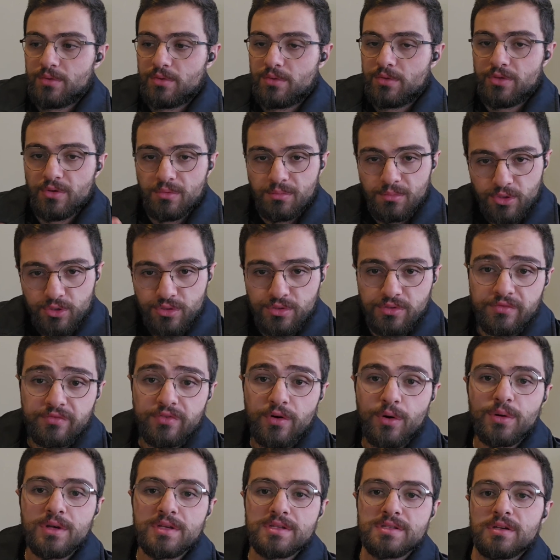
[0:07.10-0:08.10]
The more you
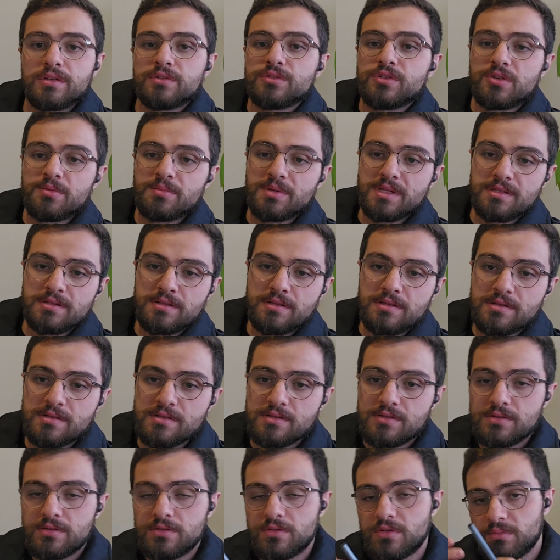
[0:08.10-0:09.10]
focus on your
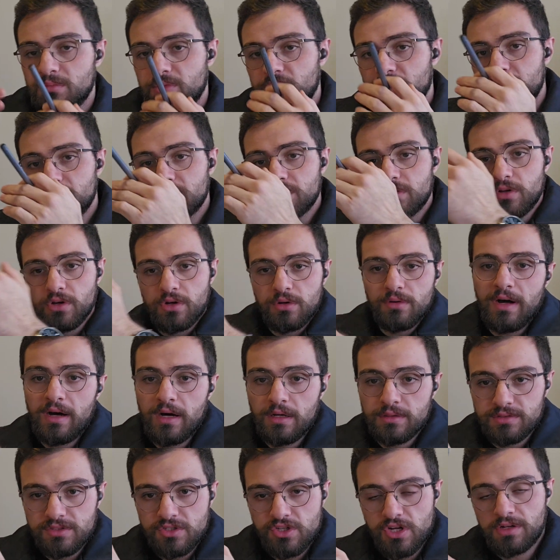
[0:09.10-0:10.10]
business, the more you go
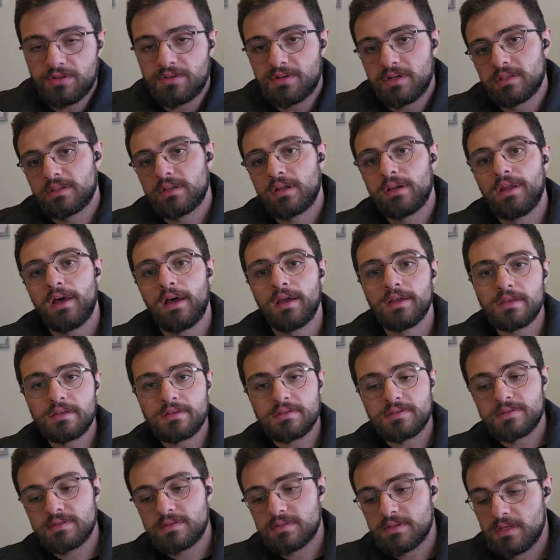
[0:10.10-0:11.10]
out, generate
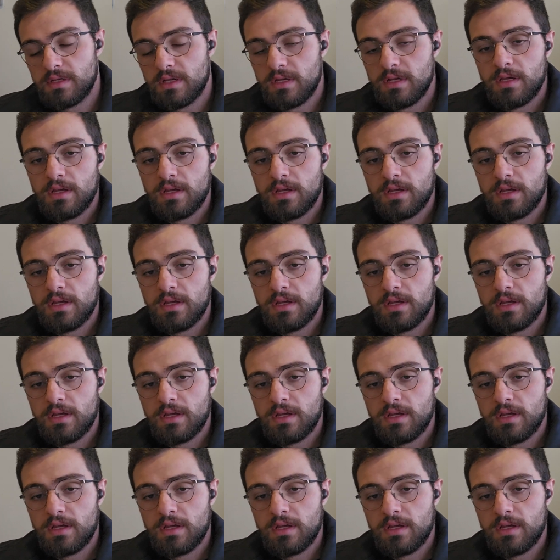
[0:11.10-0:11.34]
clients,